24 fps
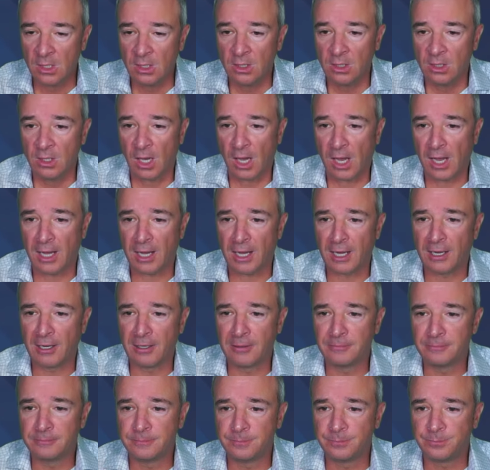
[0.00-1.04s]

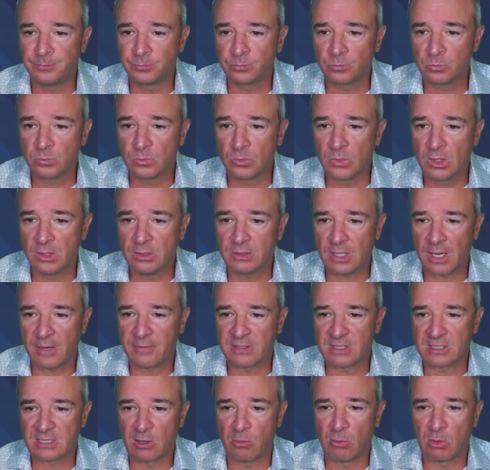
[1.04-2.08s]
Um, Dave
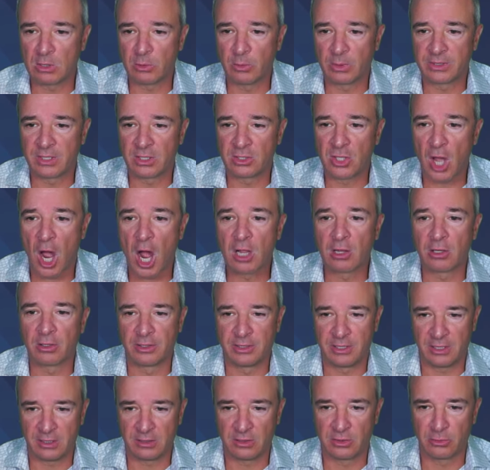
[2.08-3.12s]
says, I wonder what the dollar
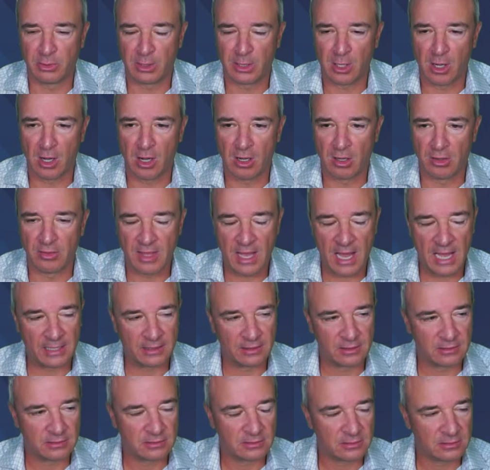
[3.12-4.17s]
did during all
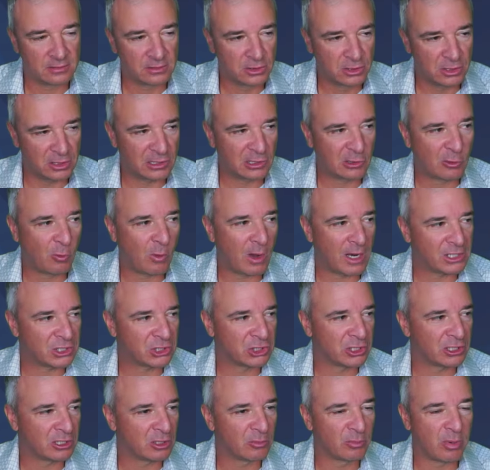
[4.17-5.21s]
that. Good
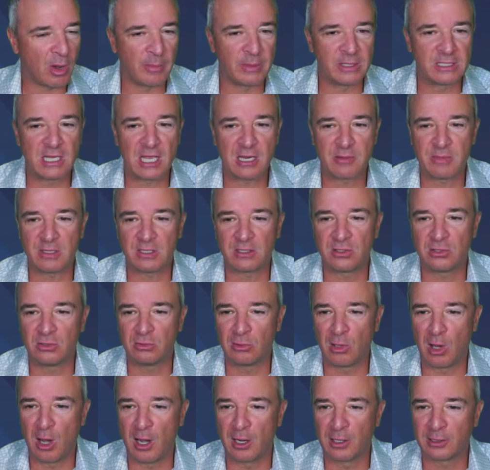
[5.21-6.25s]
question. It'd probably take me too
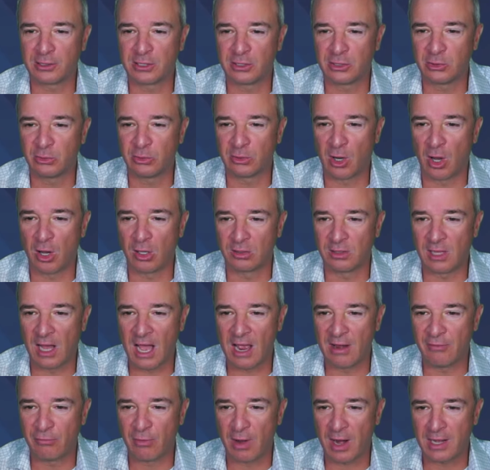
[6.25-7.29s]
long to do it all
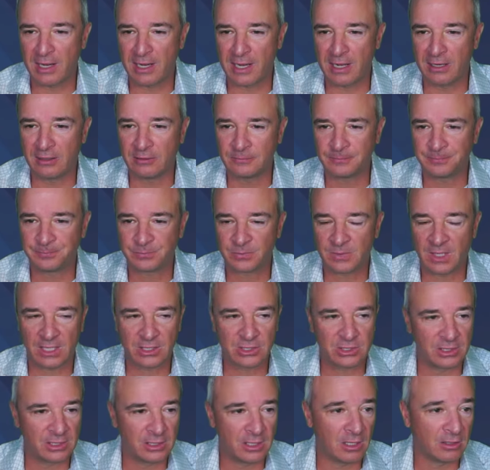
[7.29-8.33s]
live right now.
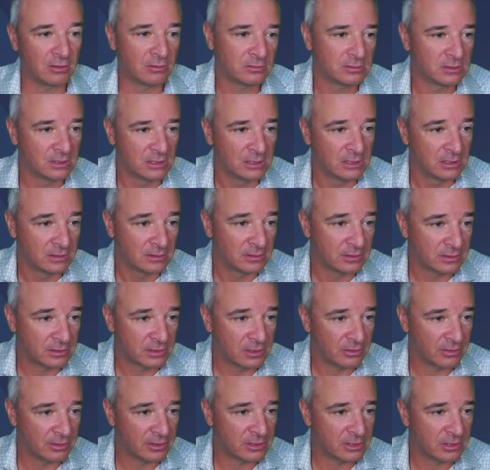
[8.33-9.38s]
Actually, no. Let's
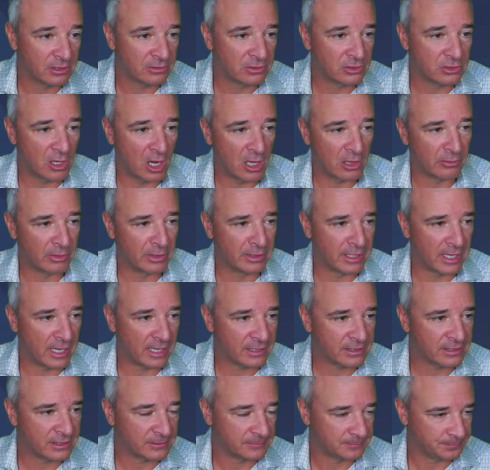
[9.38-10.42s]
go this. Here's the dollar
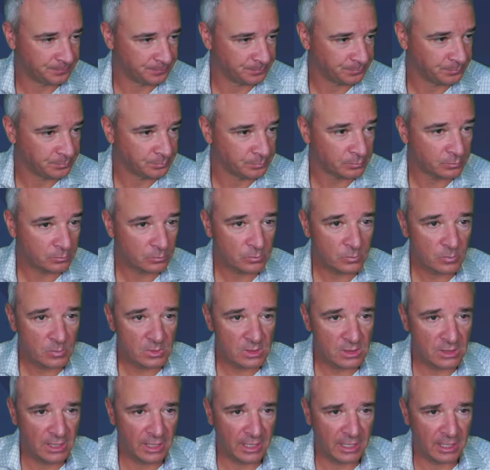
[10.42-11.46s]
index.
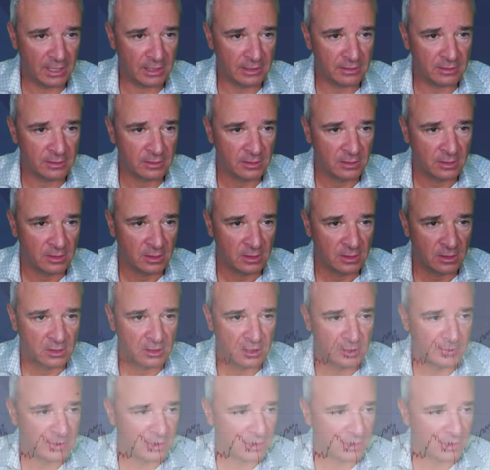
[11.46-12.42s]
And let me